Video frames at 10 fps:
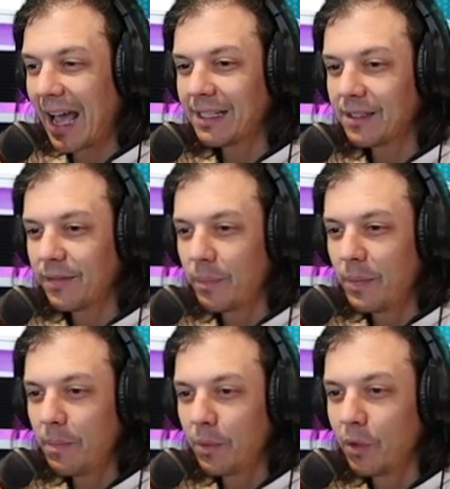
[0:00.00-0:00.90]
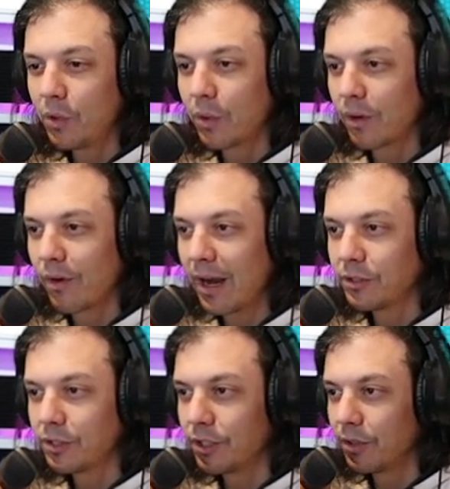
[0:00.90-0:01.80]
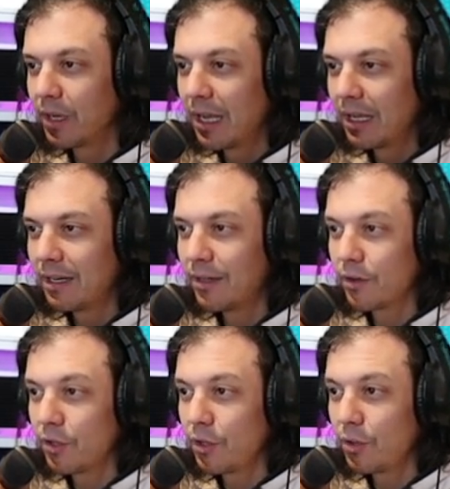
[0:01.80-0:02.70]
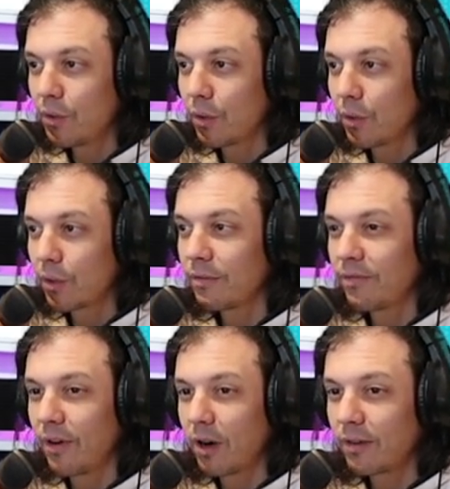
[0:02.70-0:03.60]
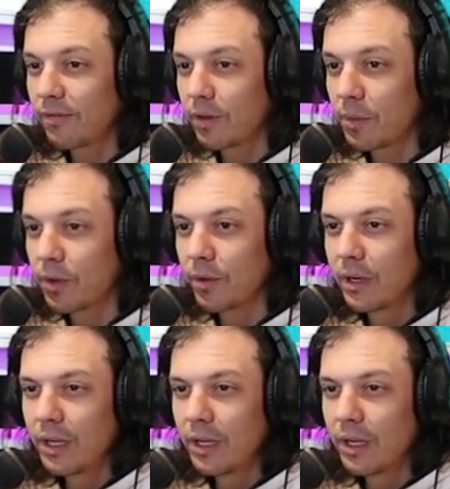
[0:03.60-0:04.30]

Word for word: of the people who are around you, neither you or far from you,